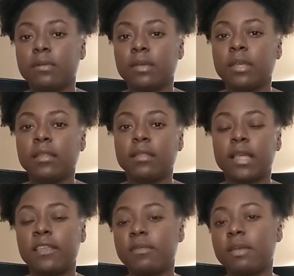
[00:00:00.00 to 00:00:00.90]
again,
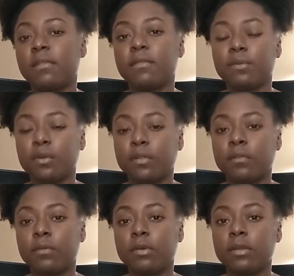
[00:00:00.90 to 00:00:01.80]
that's my 4th
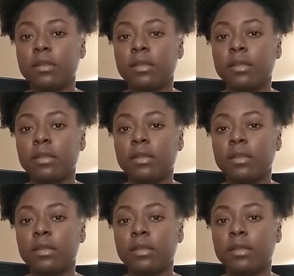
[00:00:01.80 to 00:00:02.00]
one.